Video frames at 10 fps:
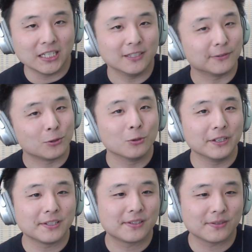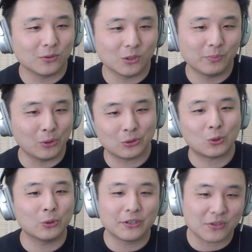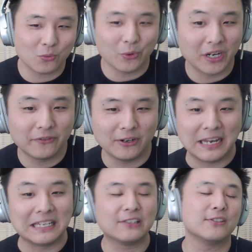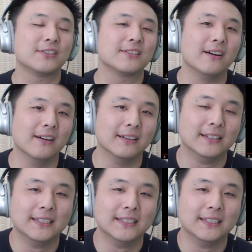chorus or post-chorus or whatever ending to the song,